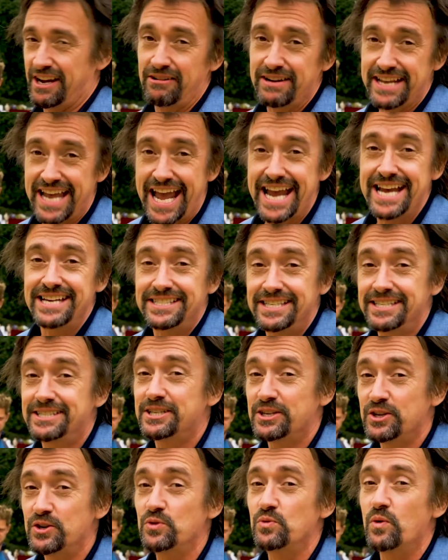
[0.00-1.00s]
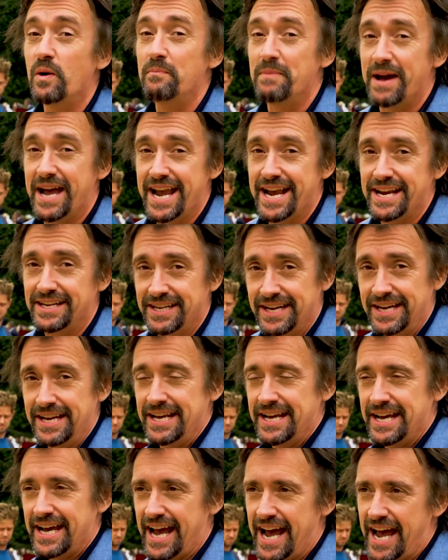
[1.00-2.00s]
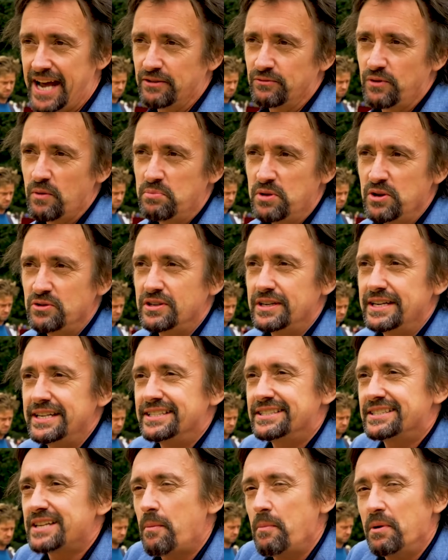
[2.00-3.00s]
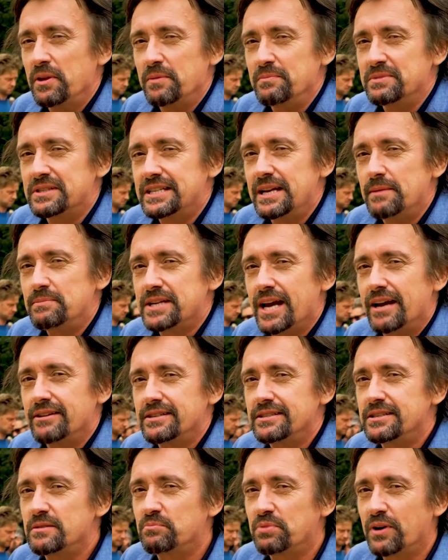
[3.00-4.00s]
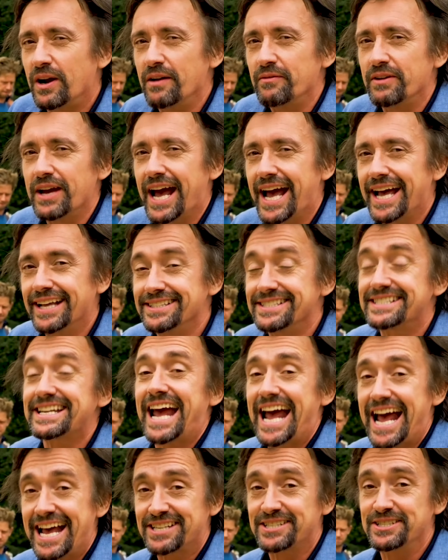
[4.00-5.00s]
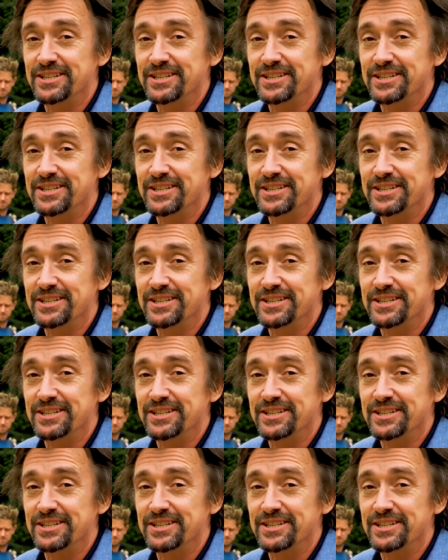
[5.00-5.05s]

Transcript: Only 82 were made, and reputedly some of them slipped out into private hands as